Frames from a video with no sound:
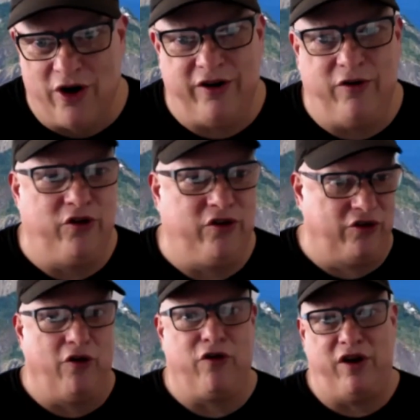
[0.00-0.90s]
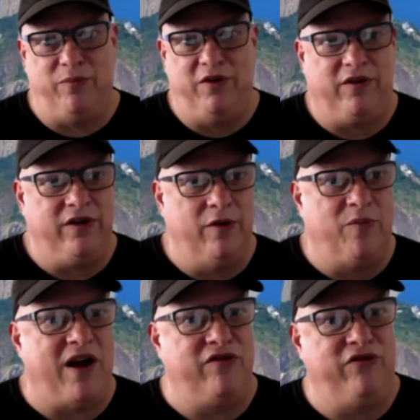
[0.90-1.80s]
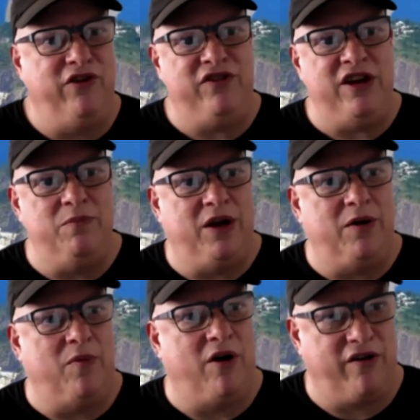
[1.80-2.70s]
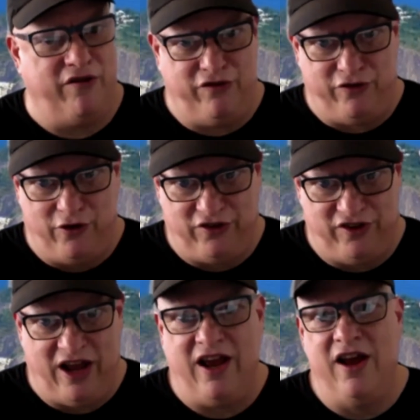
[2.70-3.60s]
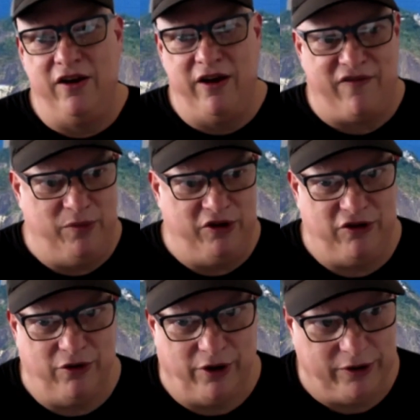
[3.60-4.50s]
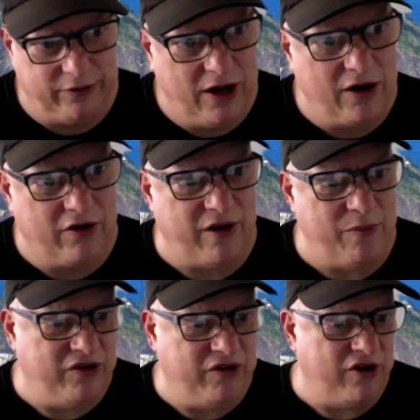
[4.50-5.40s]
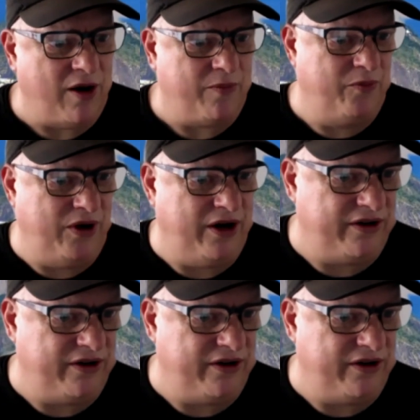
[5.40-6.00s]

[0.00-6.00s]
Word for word: You should already be, you know, by the 15 minute mark of the first day, you have to be shooting. Because that means you're not prepared.